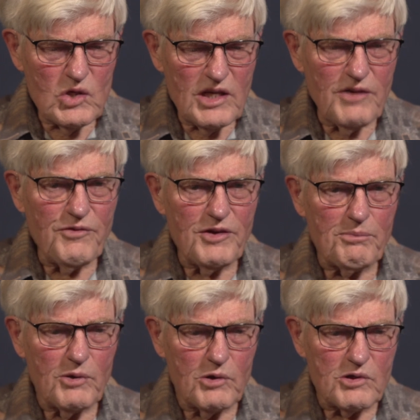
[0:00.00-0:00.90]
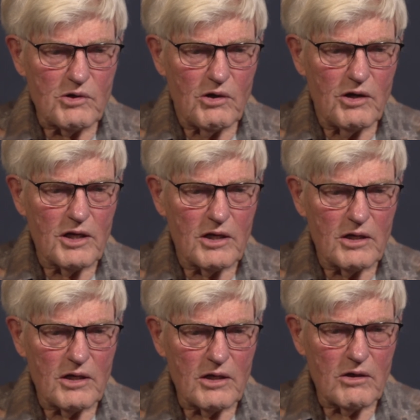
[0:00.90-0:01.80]
if it blows
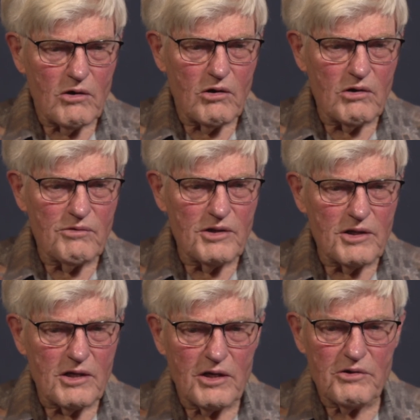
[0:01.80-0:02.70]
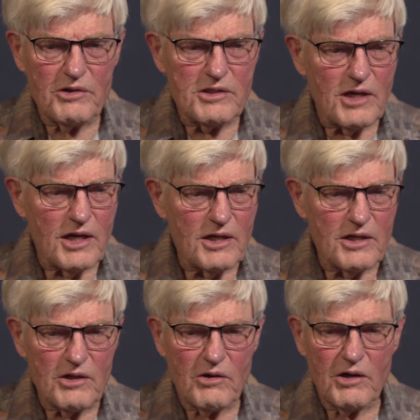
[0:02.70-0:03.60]
oil all over the countryside
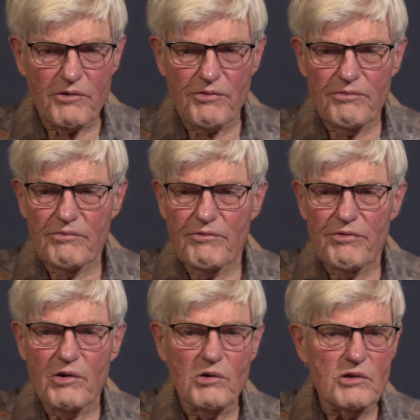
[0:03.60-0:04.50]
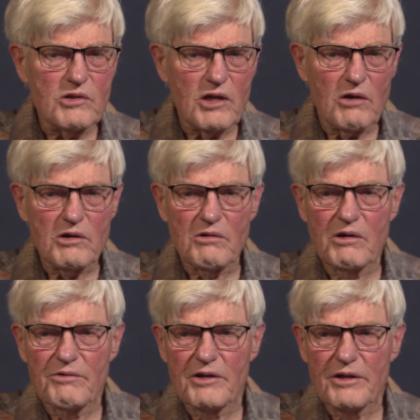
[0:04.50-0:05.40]
and the oil flows down the
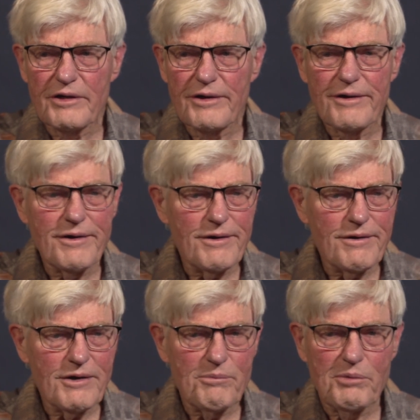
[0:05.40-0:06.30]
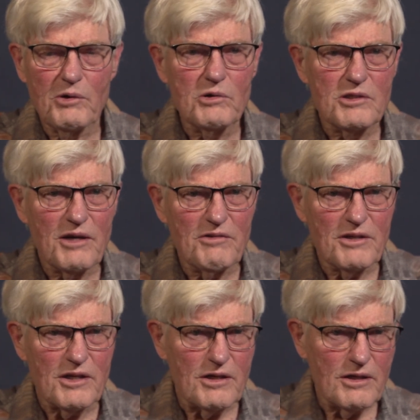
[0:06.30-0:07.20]
river and it pollutes
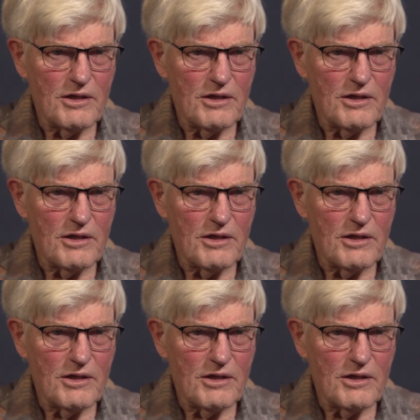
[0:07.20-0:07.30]
everything.